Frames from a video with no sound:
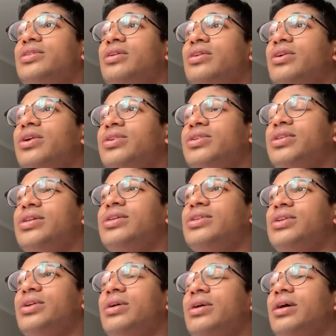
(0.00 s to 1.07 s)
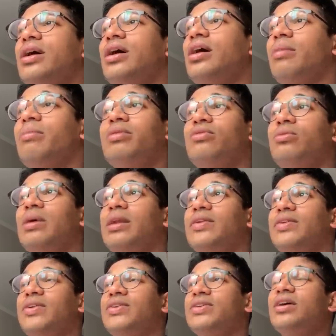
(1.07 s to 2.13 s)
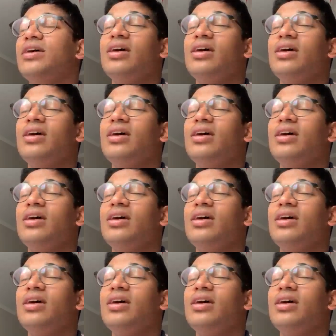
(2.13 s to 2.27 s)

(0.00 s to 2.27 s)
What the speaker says: oncology. You know, Emperor Maladies.